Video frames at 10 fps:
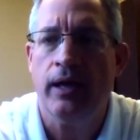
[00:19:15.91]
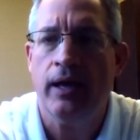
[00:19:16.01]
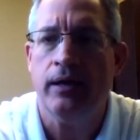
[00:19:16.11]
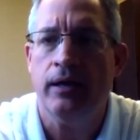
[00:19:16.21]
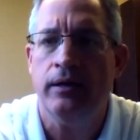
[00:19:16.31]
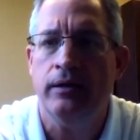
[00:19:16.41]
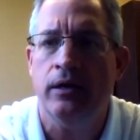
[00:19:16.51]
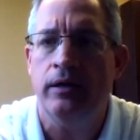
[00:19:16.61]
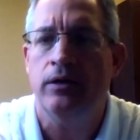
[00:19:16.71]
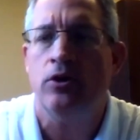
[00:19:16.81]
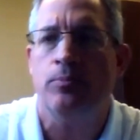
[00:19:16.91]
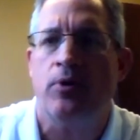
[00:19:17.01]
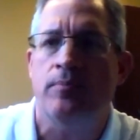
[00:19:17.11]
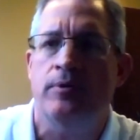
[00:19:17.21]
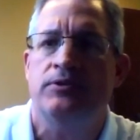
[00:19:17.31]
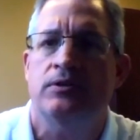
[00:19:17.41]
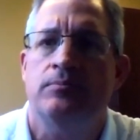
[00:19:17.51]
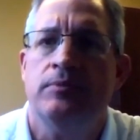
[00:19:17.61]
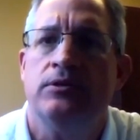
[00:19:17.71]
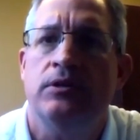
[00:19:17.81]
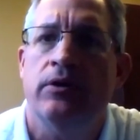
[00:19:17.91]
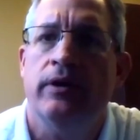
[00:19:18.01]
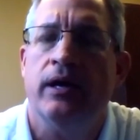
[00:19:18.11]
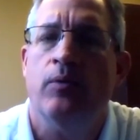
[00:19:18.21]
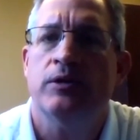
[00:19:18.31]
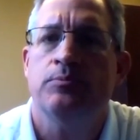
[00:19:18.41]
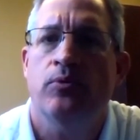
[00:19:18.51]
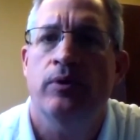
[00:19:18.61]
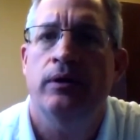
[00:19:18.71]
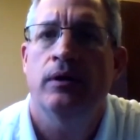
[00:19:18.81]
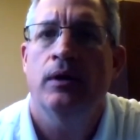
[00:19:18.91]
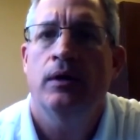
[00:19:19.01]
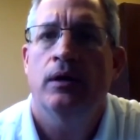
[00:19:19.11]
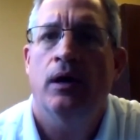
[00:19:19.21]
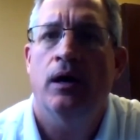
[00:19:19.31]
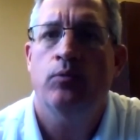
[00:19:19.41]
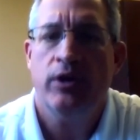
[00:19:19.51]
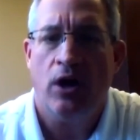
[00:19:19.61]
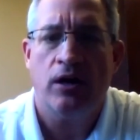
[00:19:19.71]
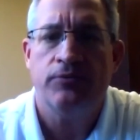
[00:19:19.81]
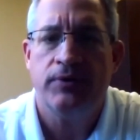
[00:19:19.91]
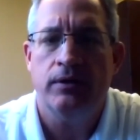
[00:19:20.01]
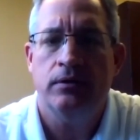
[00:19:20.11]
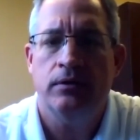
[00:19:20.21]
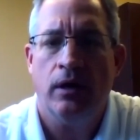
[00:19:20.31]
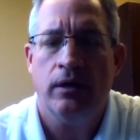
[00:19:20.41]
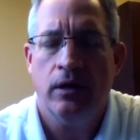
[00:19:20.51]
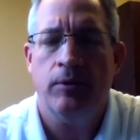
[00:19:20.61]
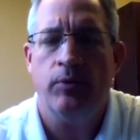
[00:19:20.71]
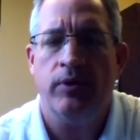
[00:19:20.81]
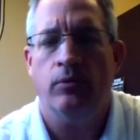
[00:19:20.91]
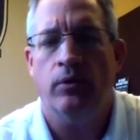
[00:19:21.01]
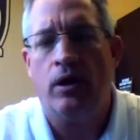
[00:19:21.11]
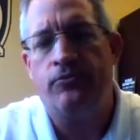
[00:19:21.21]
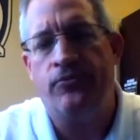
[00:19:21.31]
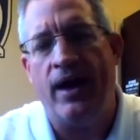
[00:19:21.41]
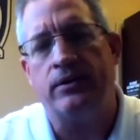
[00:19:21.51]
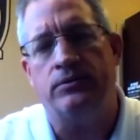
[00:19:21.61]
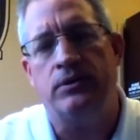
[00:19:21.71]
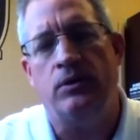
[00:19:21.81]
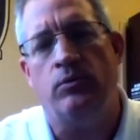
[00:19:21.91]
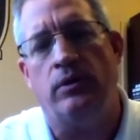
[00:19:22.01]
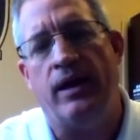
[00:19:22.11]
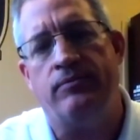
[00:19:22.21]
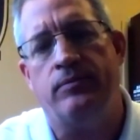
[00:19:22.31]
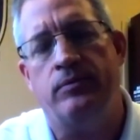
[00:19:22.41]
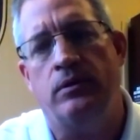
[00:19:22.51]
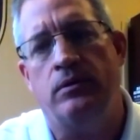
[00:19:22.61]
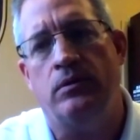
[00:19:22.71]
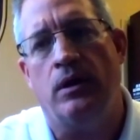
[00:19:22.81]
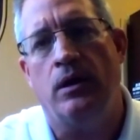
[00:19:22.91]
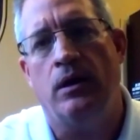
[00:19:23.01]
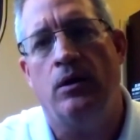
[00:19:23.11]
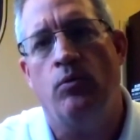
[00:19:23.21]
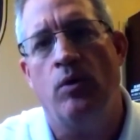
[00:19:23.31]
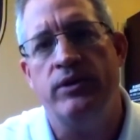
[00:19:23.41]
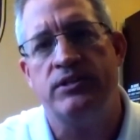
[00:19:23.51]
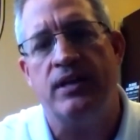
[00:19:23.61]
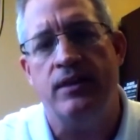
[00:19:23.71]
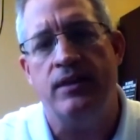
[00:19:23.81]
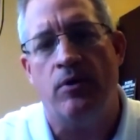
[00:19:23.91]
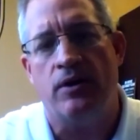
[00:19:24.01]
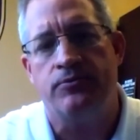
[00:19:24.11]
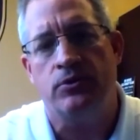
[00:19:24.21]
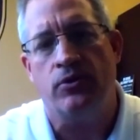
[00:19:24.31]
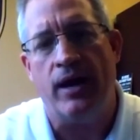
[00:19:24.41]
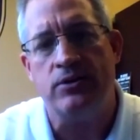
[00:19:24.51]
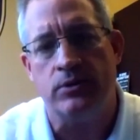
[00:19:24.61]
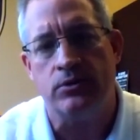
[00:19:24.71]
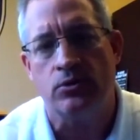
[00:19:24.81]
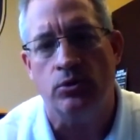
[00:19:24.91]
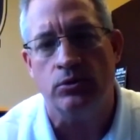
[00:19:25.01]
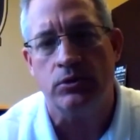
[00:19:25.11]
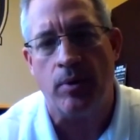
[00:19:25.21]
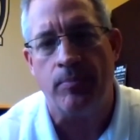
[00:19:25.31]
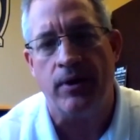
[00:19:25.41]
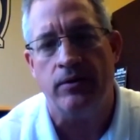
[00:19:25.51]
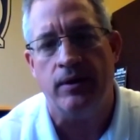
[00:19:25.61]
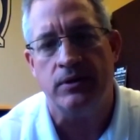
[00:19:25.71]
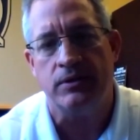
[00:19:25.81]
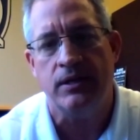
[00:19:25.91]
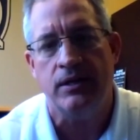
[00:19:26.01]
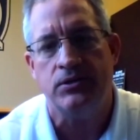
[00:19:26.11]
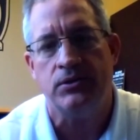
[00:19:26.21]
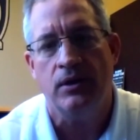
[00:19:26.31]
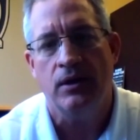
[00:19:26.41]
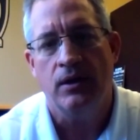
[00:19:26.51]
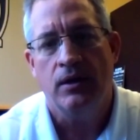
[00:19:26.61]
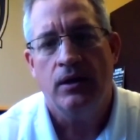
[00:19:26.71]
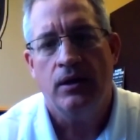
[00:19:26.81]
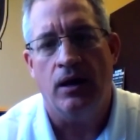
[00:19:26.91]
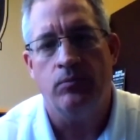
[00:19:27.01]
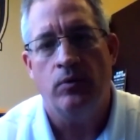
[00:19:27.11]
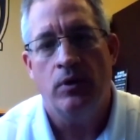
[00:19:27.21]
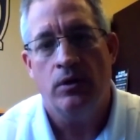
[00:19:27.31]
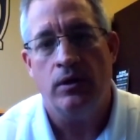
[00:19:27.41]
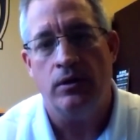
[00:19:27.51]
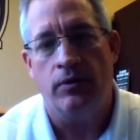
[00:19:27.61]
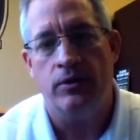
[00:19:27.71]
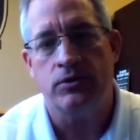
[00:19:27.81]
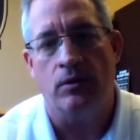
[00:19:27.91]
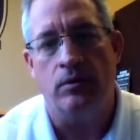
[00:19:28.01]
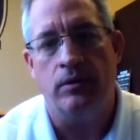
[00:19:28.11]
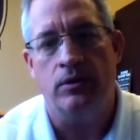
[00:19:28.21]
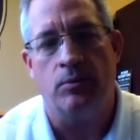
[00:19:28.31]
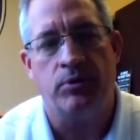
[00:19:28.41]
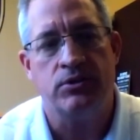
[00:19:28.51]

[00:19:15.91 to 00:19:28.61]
And, and in, in, our Department of Systems Engineering at West Point, um, we often, I mean, we, our faculty will have, uh, when we send them off to graduate school to prepare them to teach, um, you know, there's a, there's a,